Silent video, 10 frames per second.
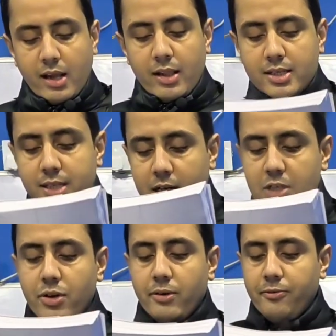The
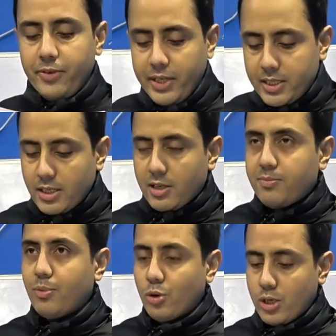central feature
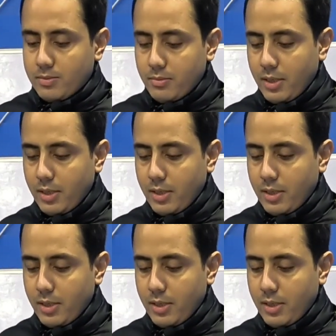of boredom